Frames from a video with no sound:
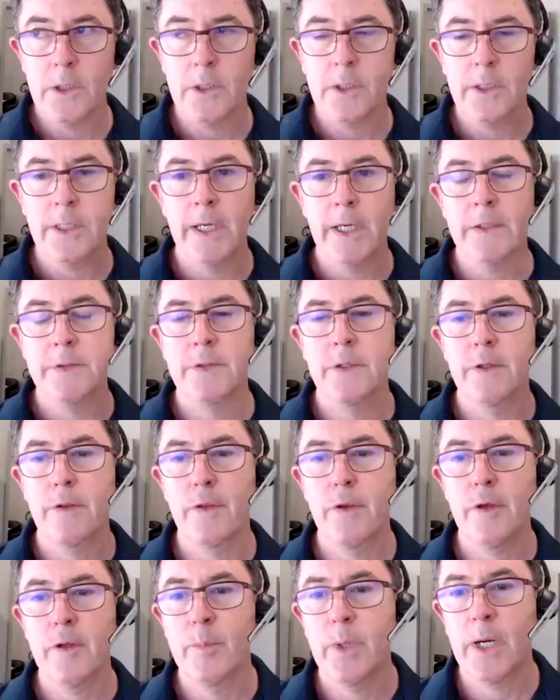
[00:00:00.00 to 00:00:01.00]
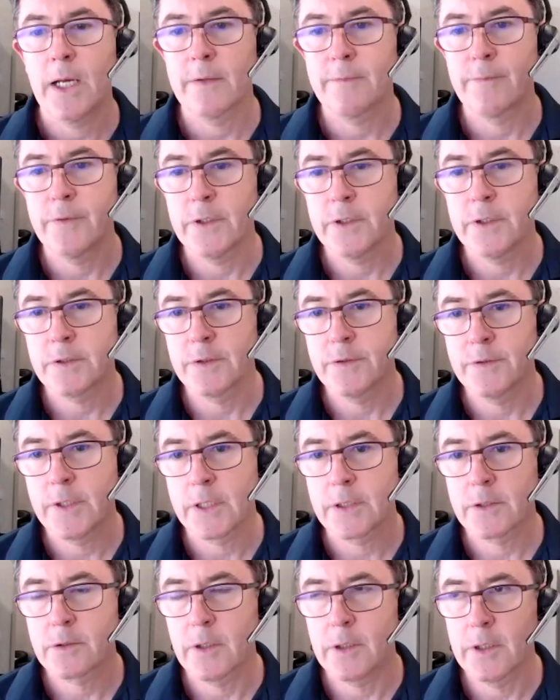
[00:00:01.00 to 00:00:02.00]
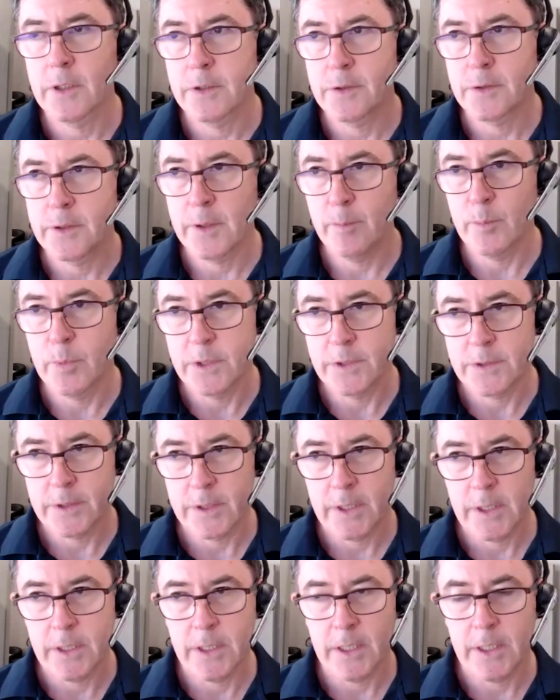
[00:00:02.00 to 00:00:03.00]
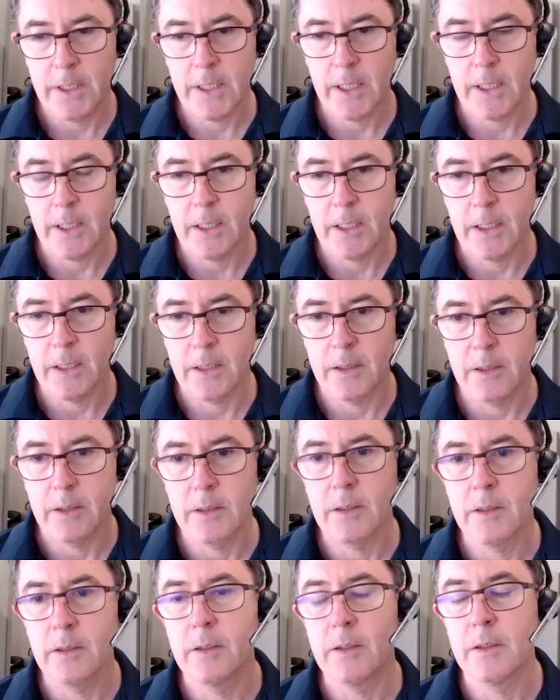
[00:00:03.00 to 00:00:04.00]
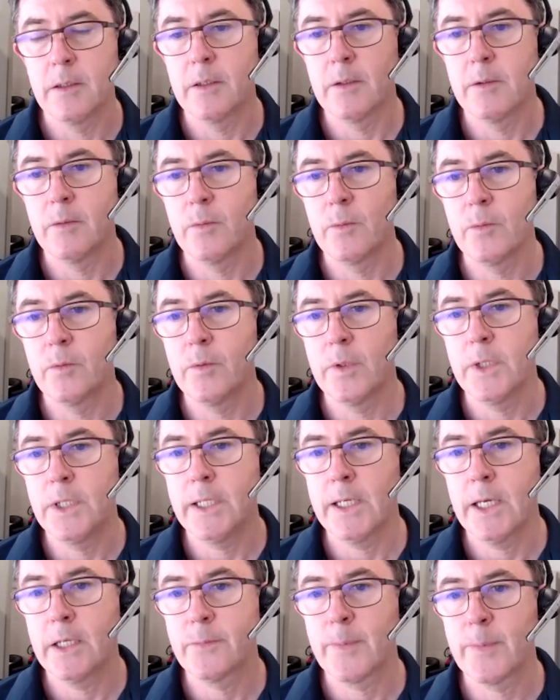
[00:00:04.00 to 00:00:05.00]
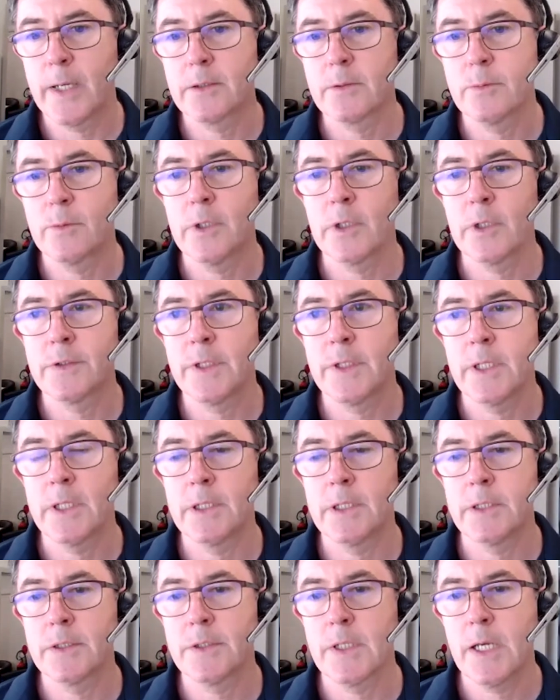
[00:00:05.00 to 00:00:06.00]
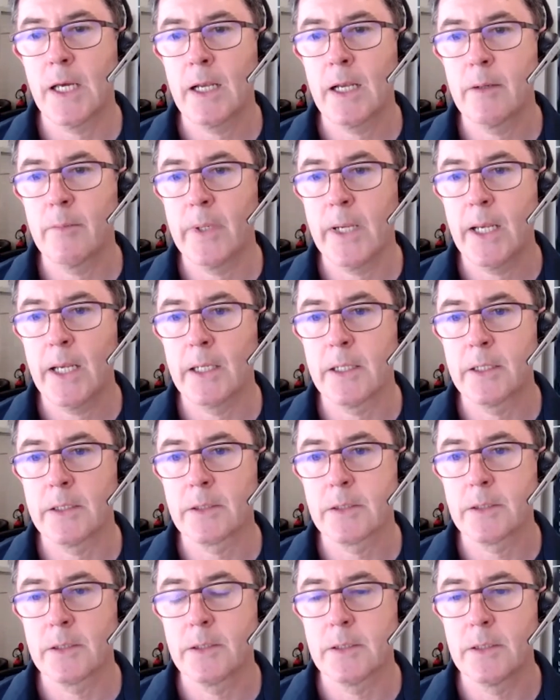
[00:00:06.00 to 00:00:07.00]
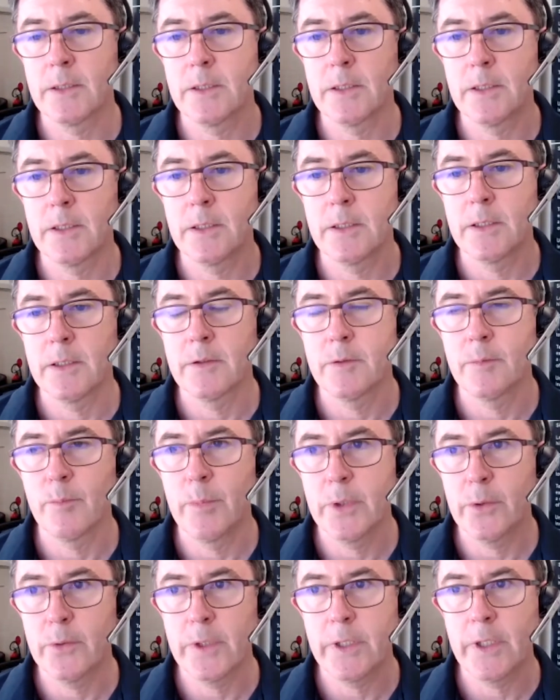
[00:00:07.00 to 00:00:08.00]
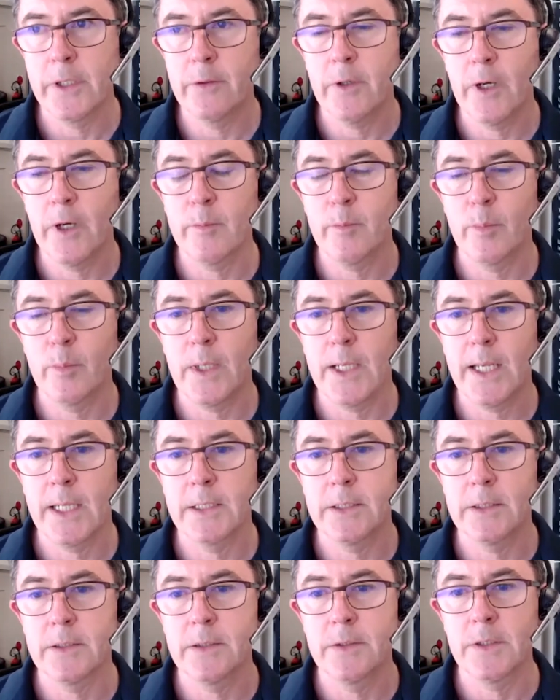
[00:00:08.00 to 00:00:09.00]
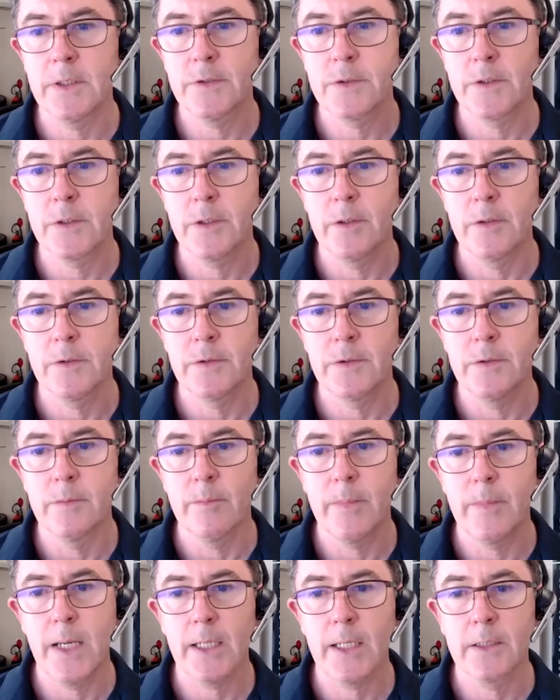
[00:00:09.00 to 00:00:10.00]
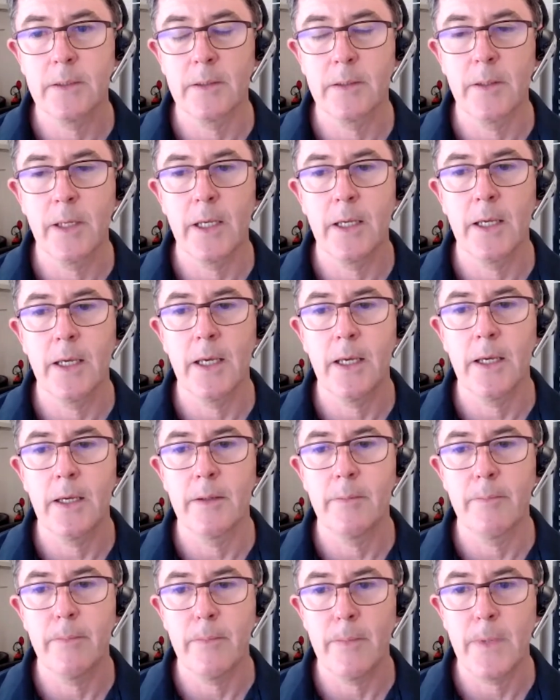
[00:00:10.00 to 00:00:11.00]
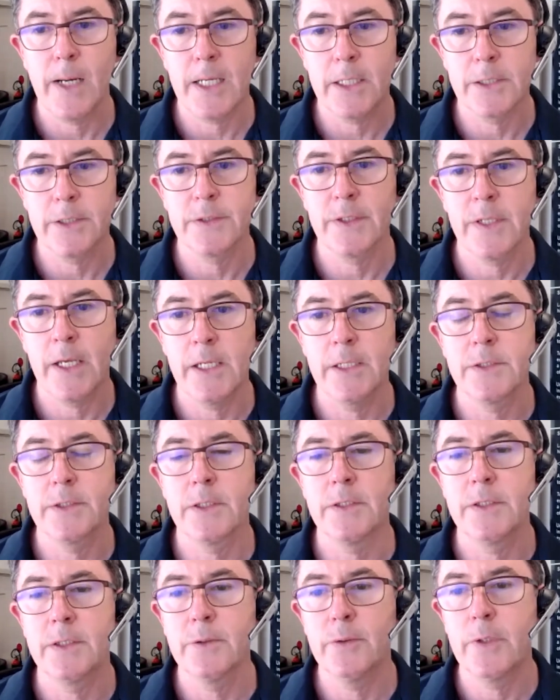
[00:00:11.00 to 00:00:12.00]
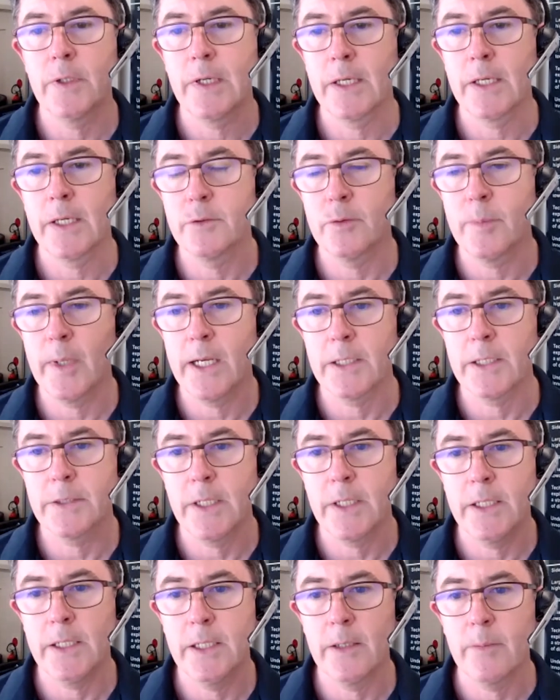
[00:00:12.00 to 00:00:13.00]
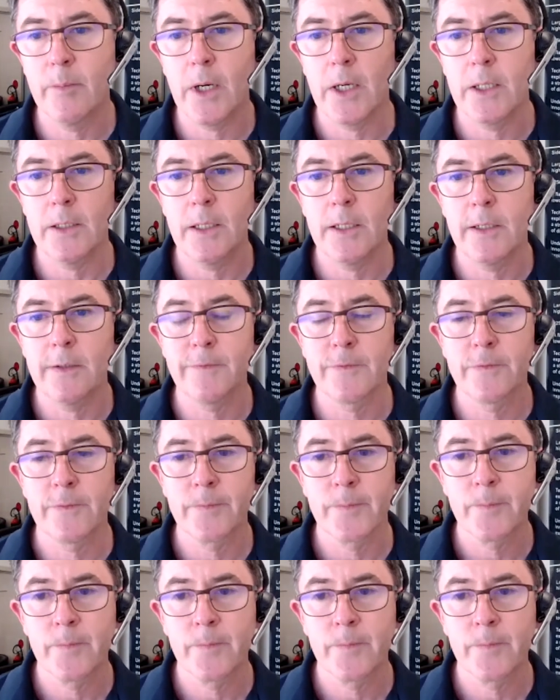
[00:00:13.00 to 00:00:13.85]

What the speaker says: I'll answer the third part first because that's kind of the simplest, and that really gets back to what I said at the start about building your own plant doesn't make much sense until you get to about a 10-year mine life.